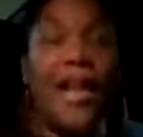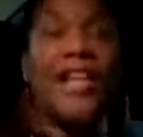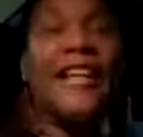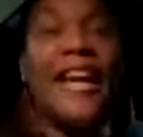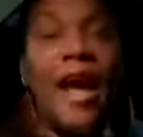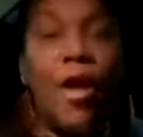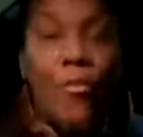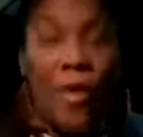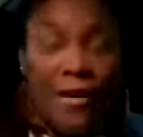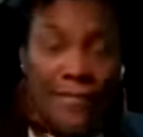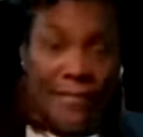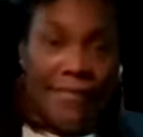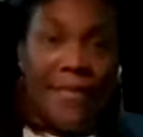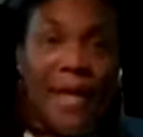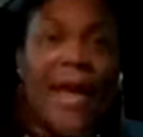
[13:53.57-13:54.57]
Akira.
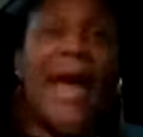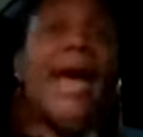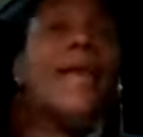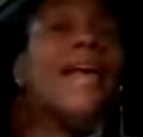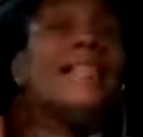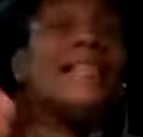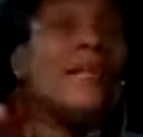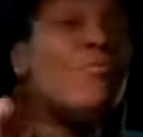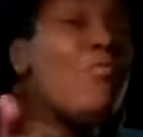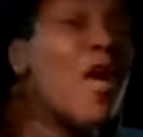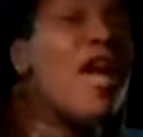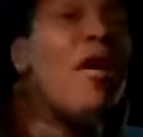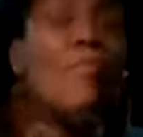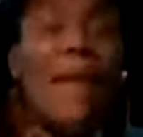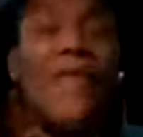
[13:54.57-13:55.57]
And it's some
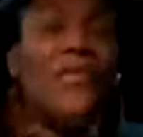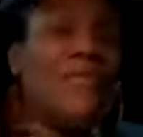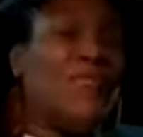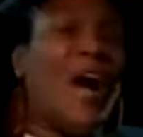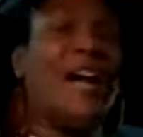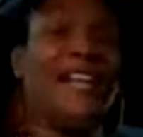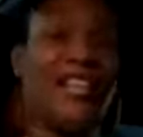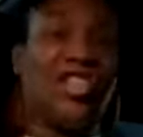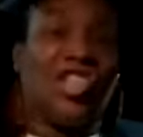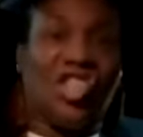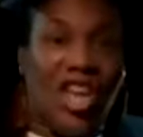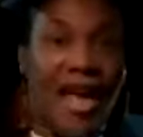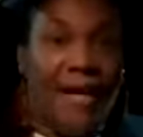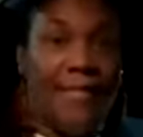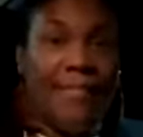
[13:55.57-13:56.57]
real motherfucking
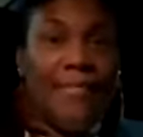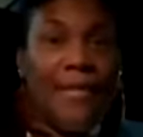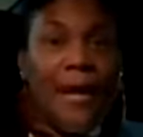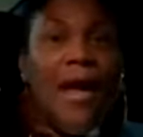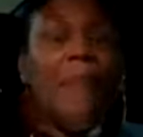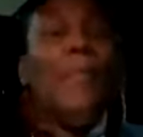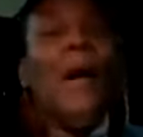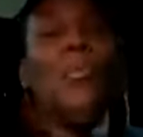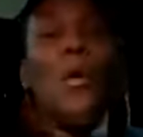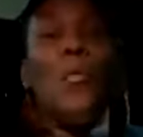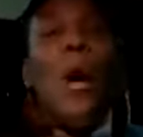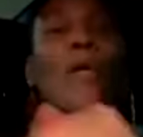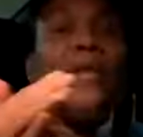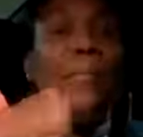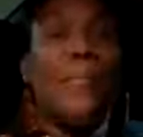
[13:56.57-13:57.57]
shit. But we
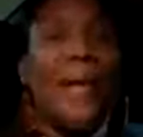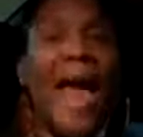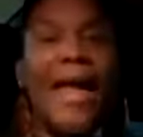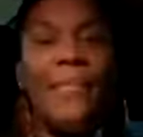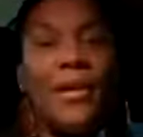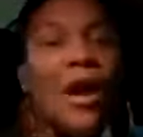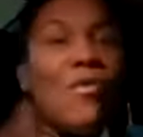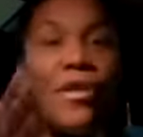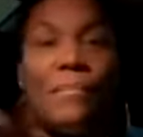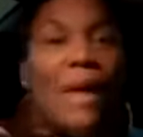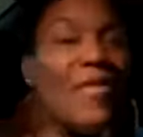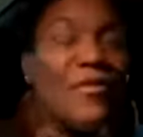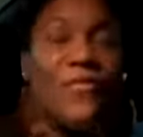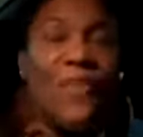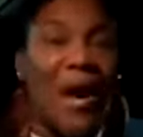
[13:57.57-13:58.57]
want to blame it on the
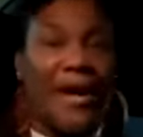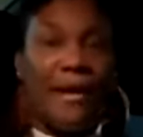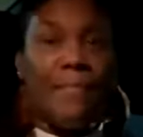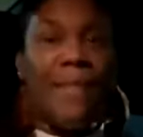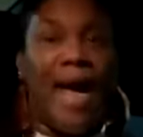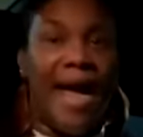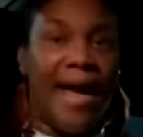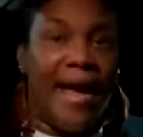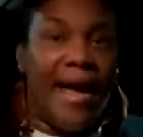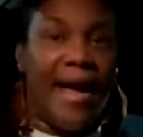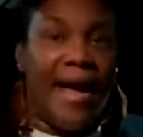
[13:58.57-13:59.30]
motherfucking man.